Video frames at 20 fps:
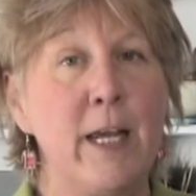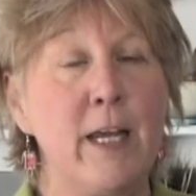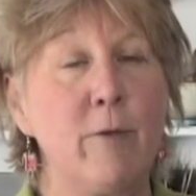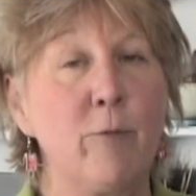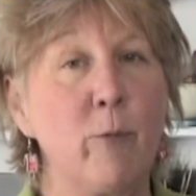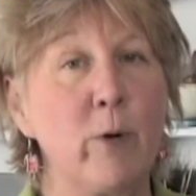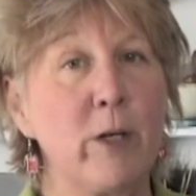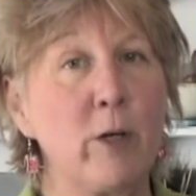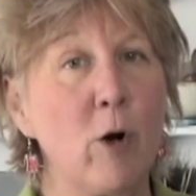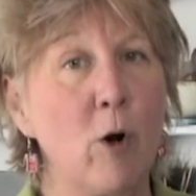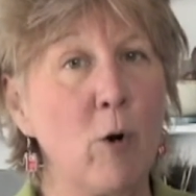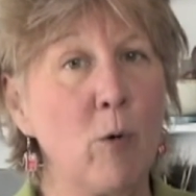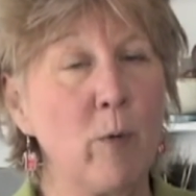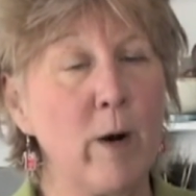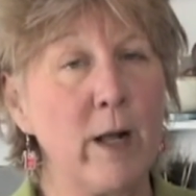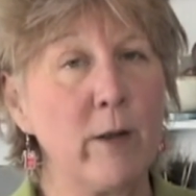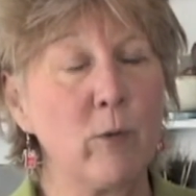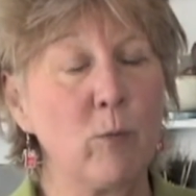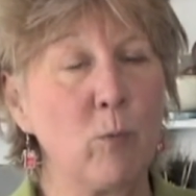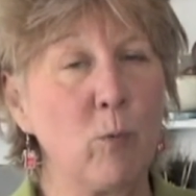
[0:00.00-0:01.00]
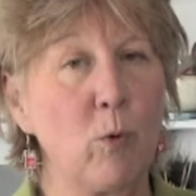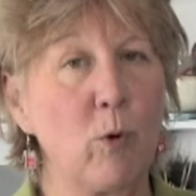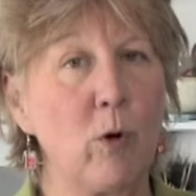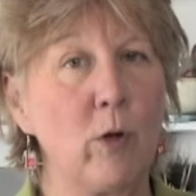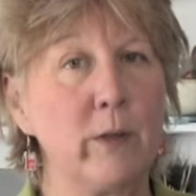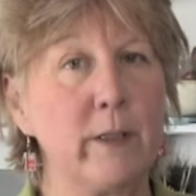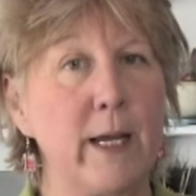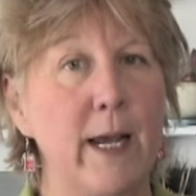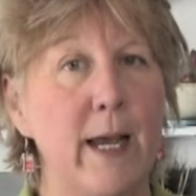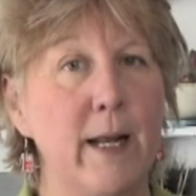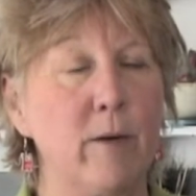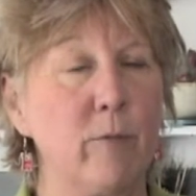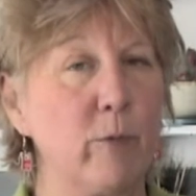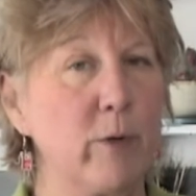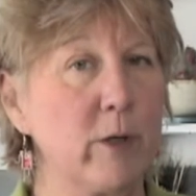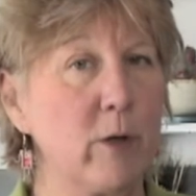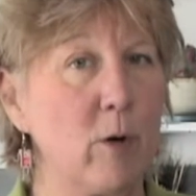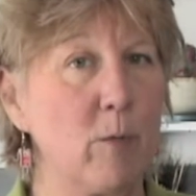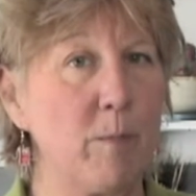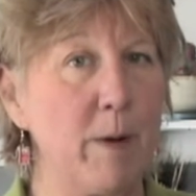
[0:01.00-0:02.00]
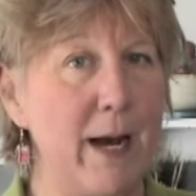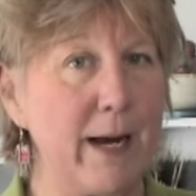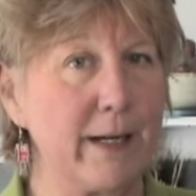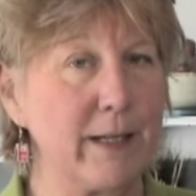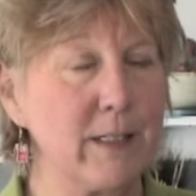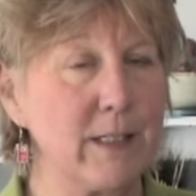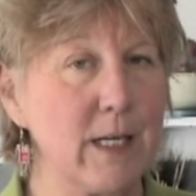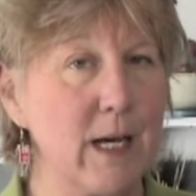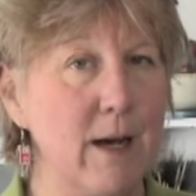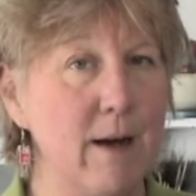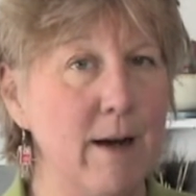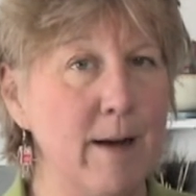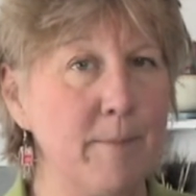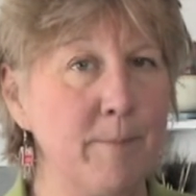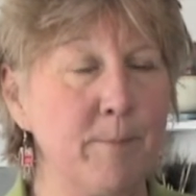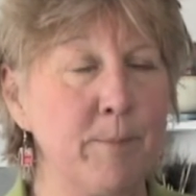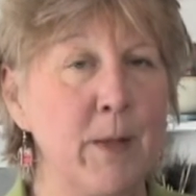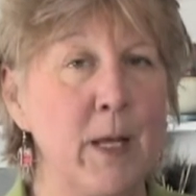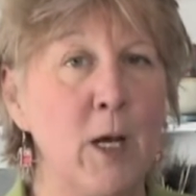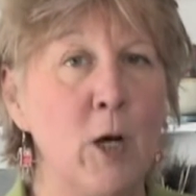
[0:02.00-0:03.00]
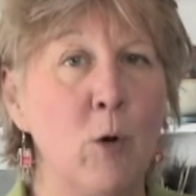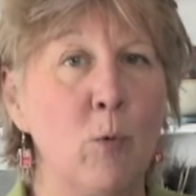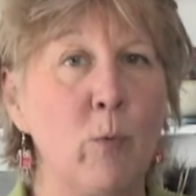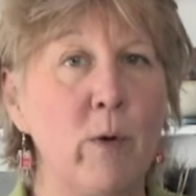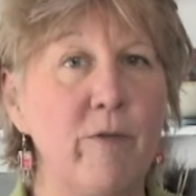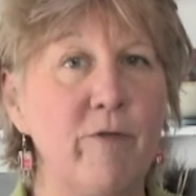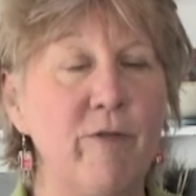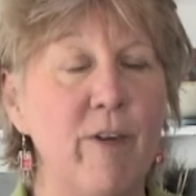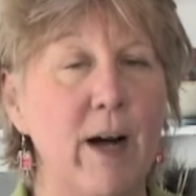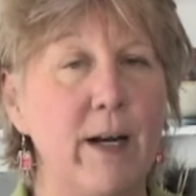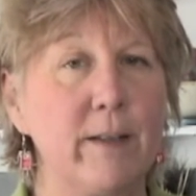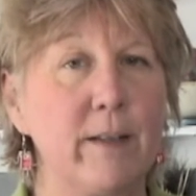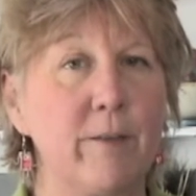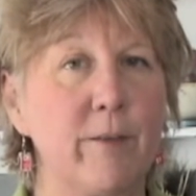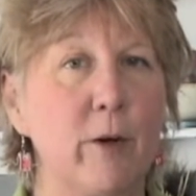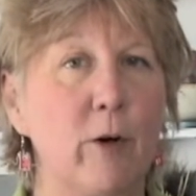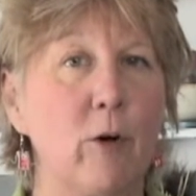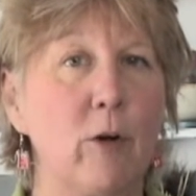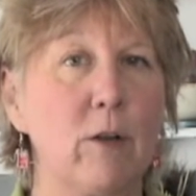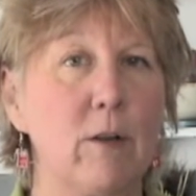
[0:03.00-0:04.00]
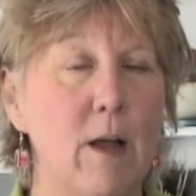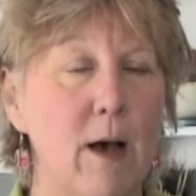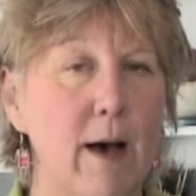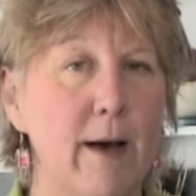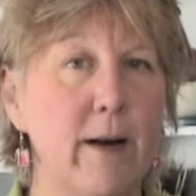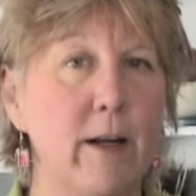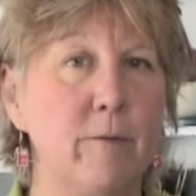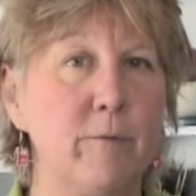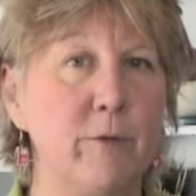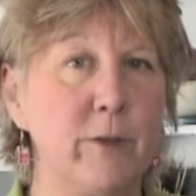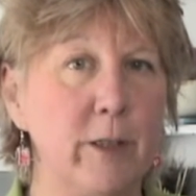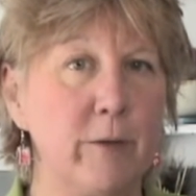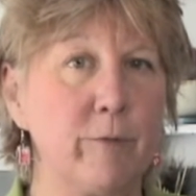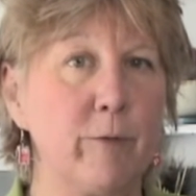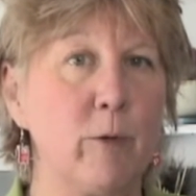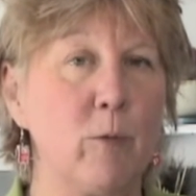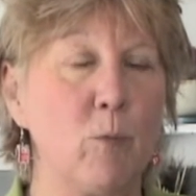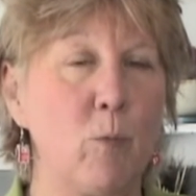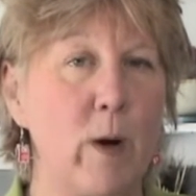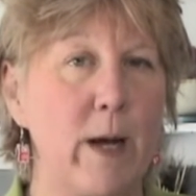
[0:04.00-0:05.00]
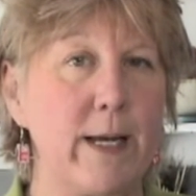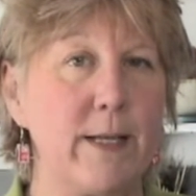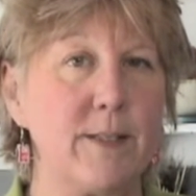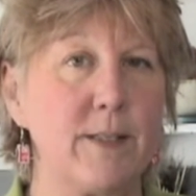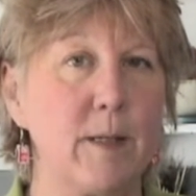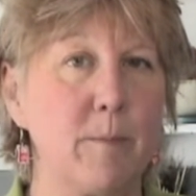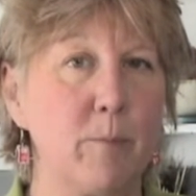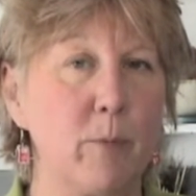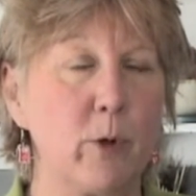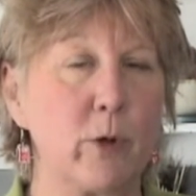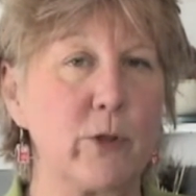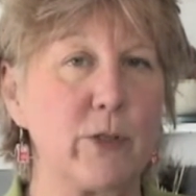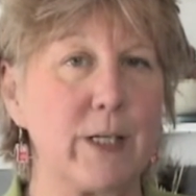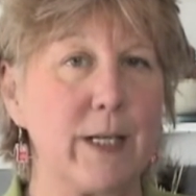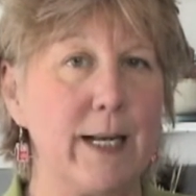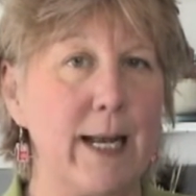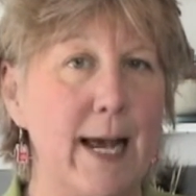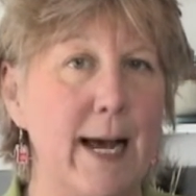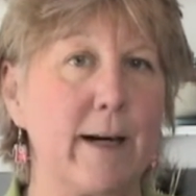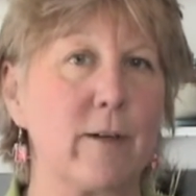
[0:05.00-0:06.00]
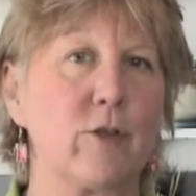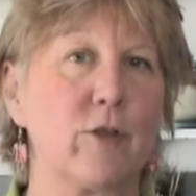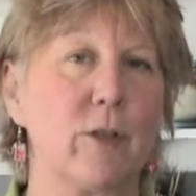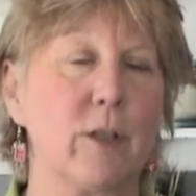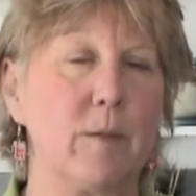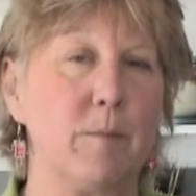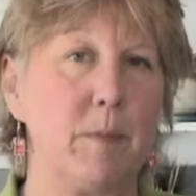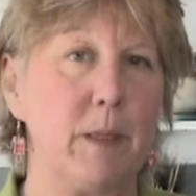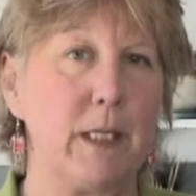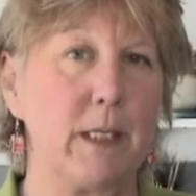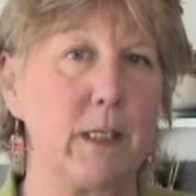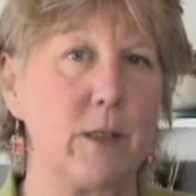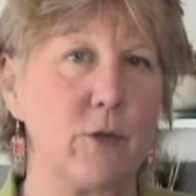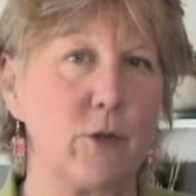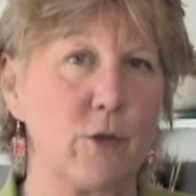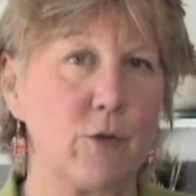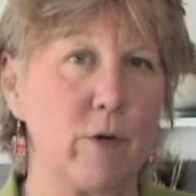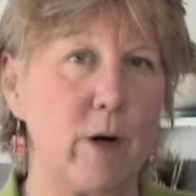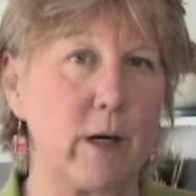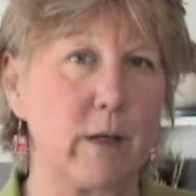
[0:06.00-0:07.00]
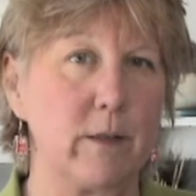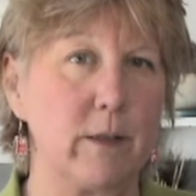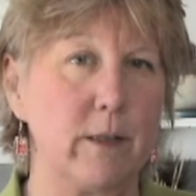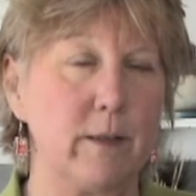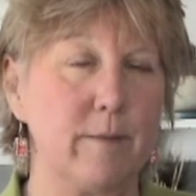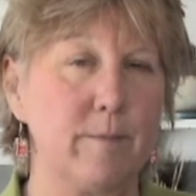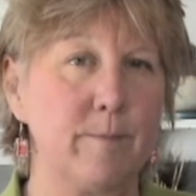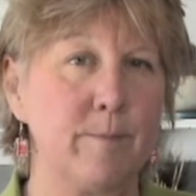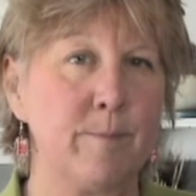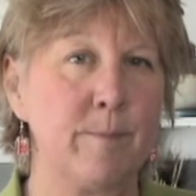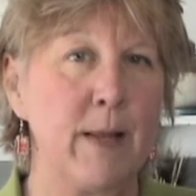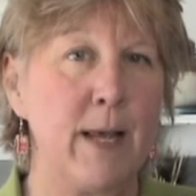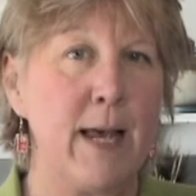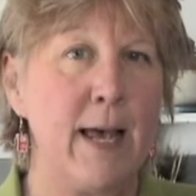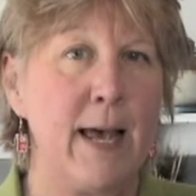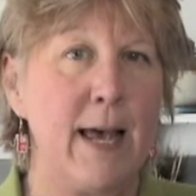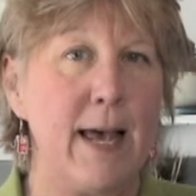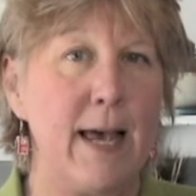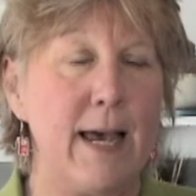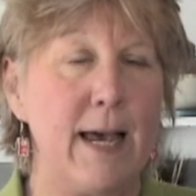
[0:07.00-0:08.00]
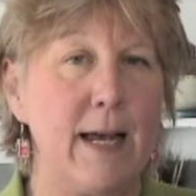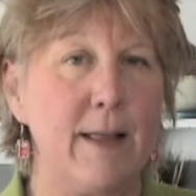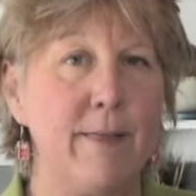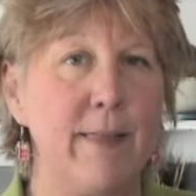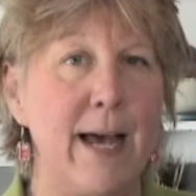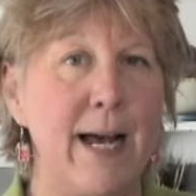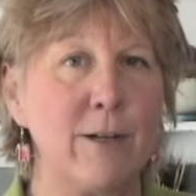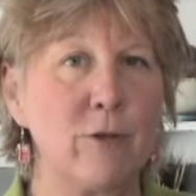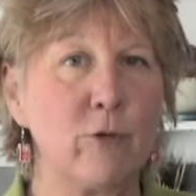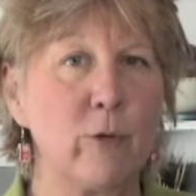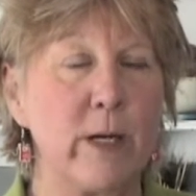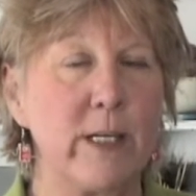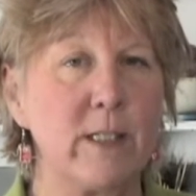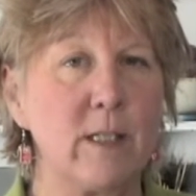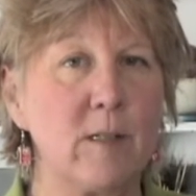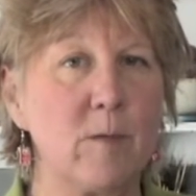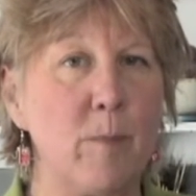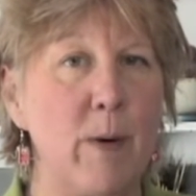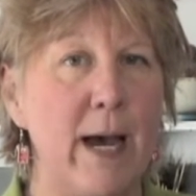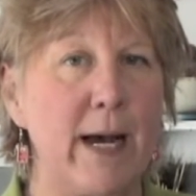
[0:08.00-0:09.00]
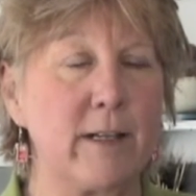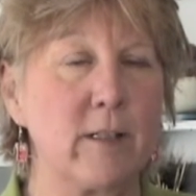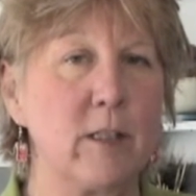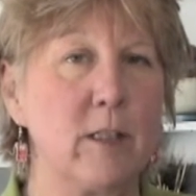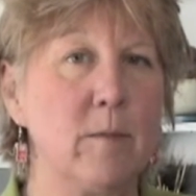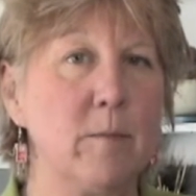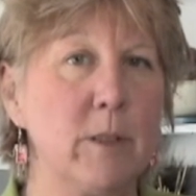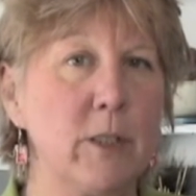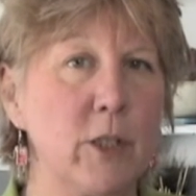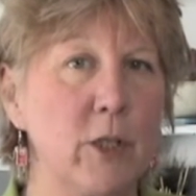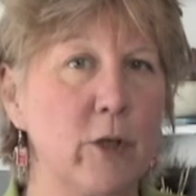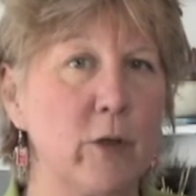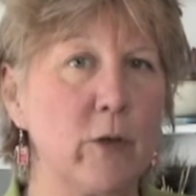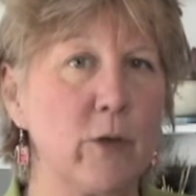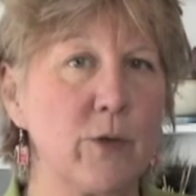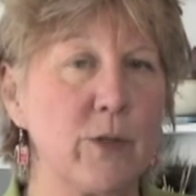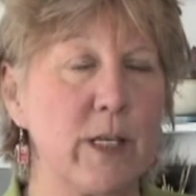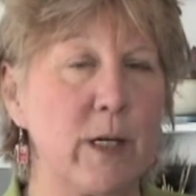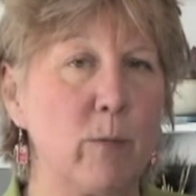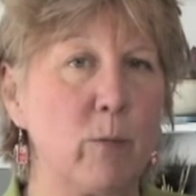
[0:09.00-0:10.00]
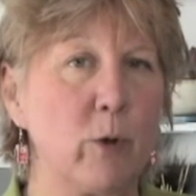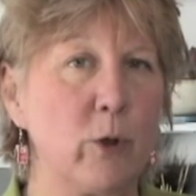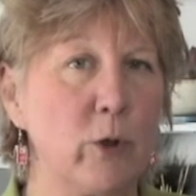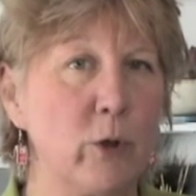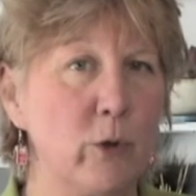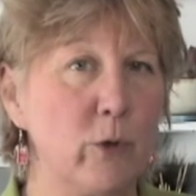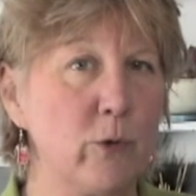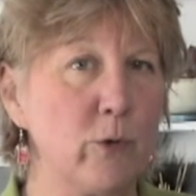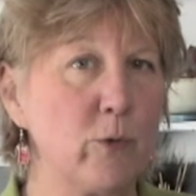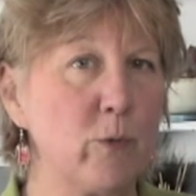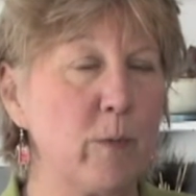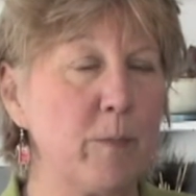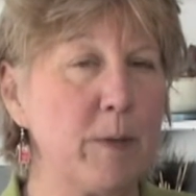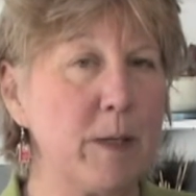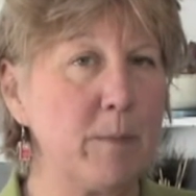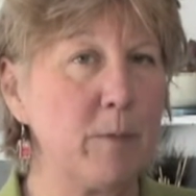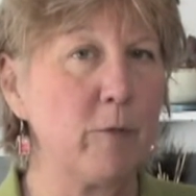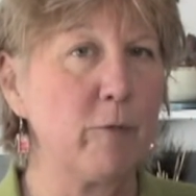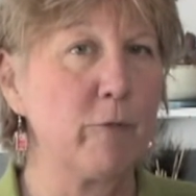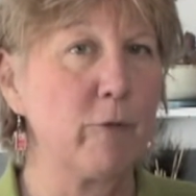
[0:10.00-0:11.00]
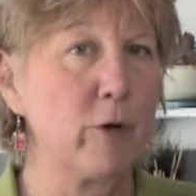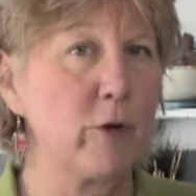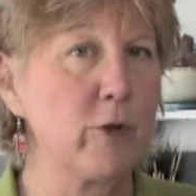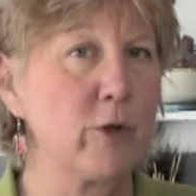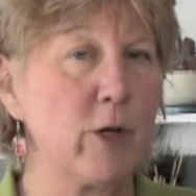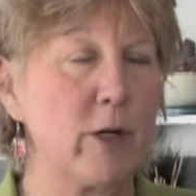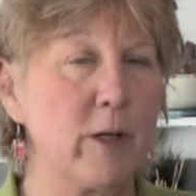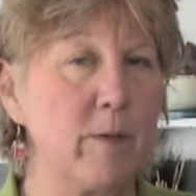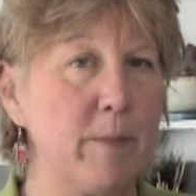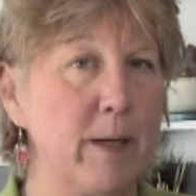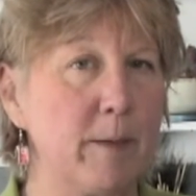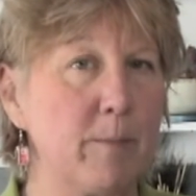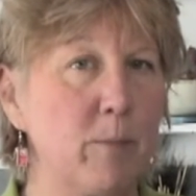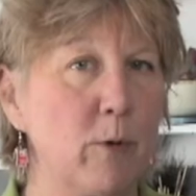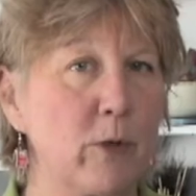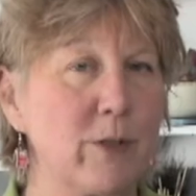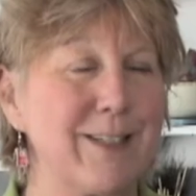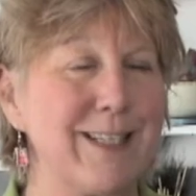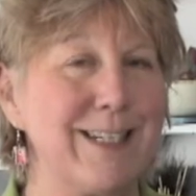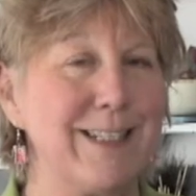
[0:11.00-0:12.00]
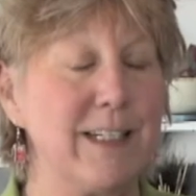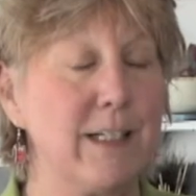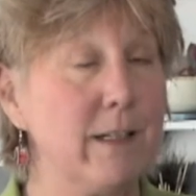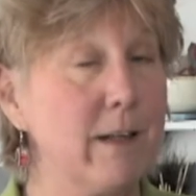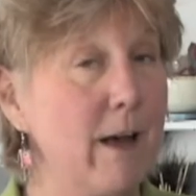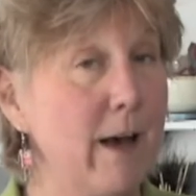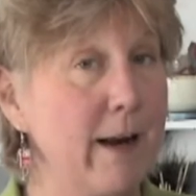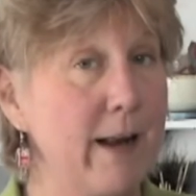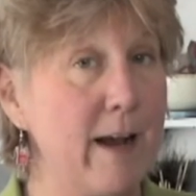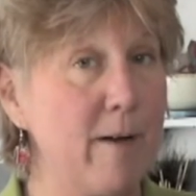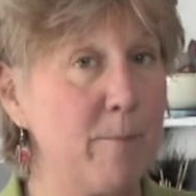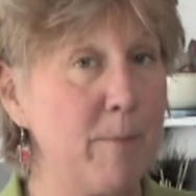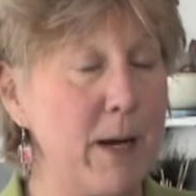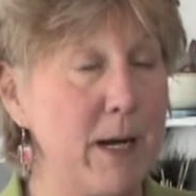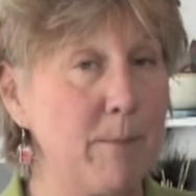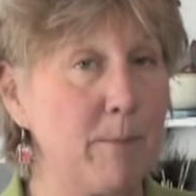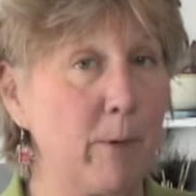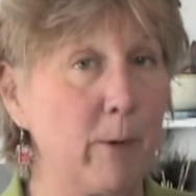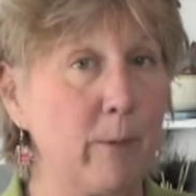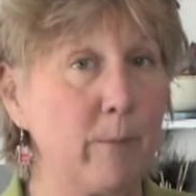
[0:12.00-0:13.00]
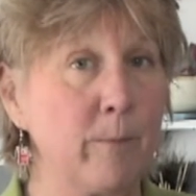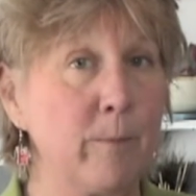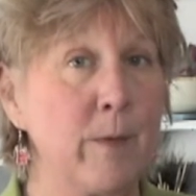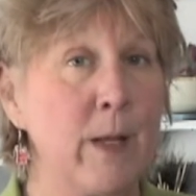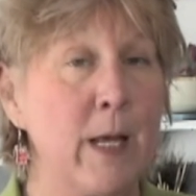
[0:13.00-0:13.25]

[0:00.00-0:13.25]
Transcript: If we go around the world and if we go back in time, we find that there are a lot of different ways that books can actually be constructed. And that traces back to the materials that were used. When people first started to make books, they did not have paper.